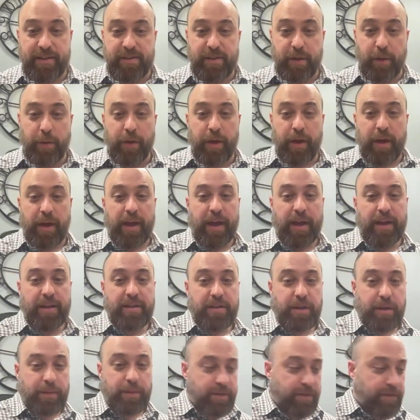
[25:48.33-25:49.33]
So in
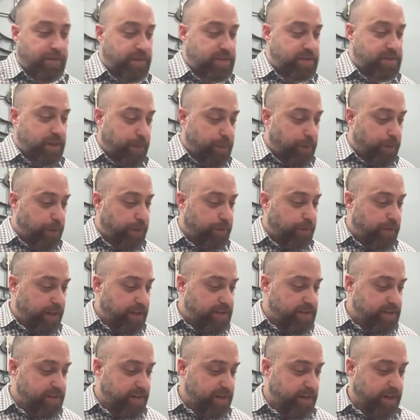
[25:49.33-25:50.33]
terms of vestibular,
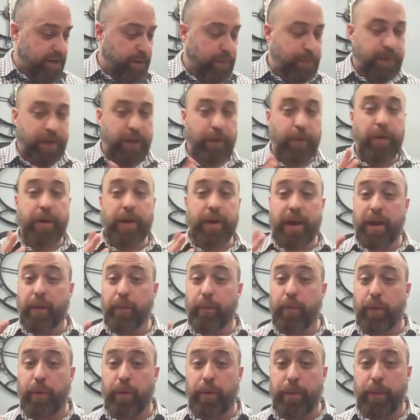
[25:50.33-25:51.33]
that's a big one. And
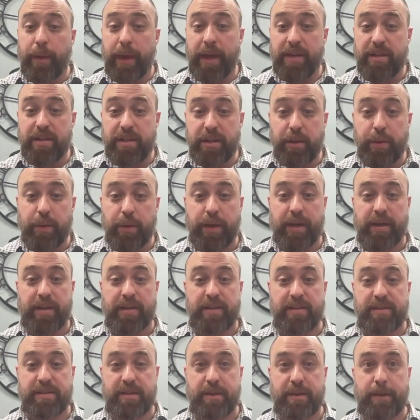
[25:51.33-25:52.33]
what we may do
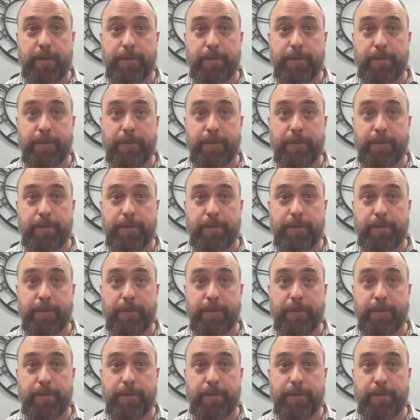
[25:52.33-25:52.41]
is,